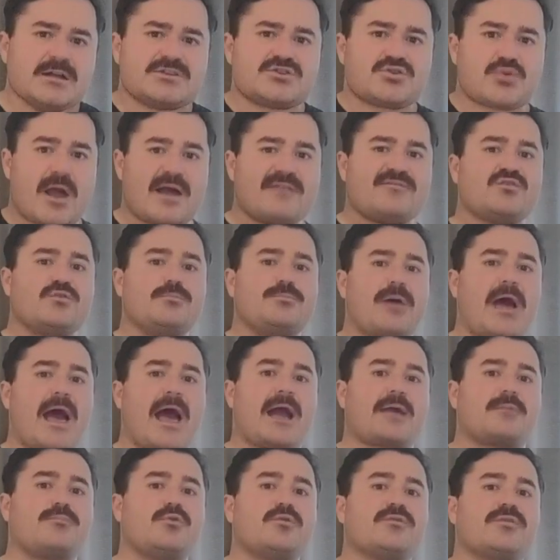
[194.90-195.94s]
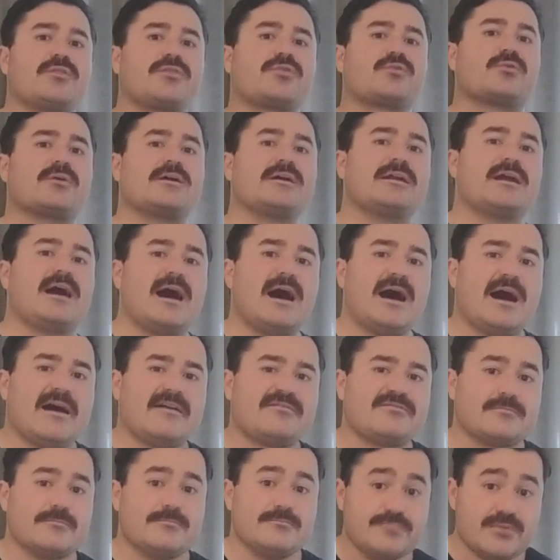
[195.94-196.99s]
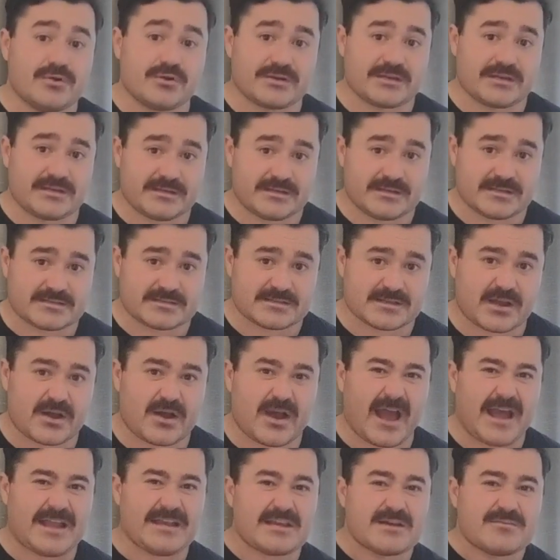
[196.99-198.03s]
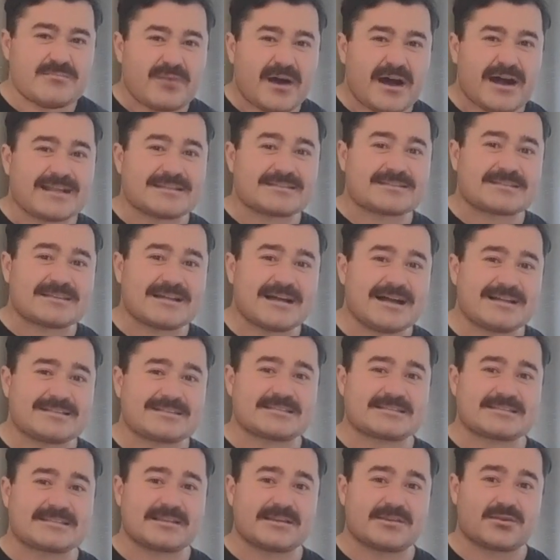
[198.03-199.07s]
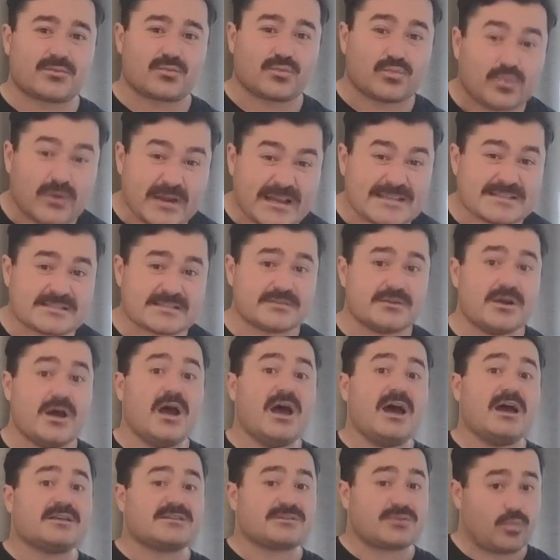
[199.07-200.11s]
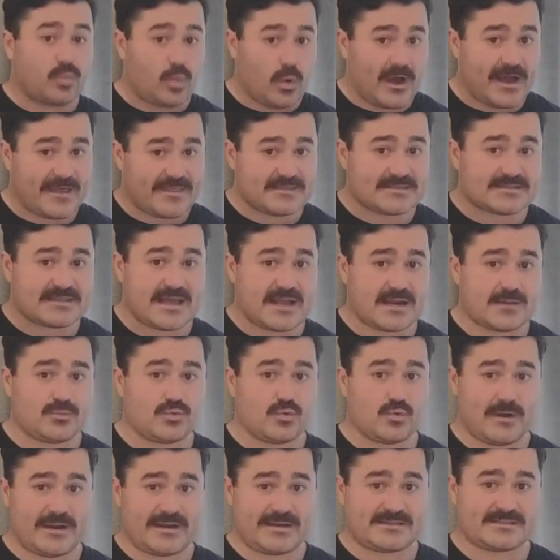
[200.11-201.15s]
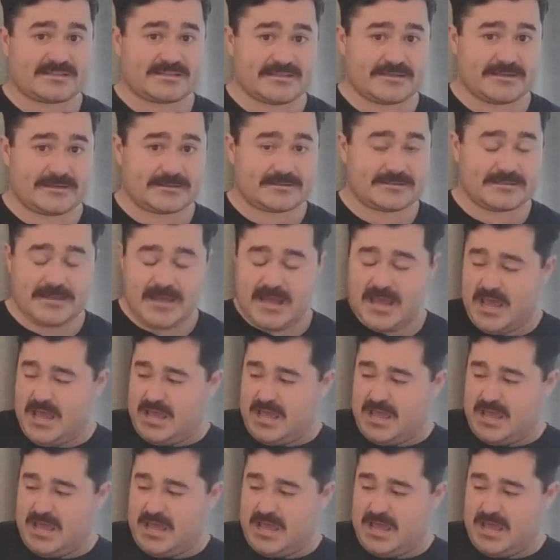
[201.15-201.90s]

Travel back more than three and a half million years ago and you might start to see the reason why this animal went extinct.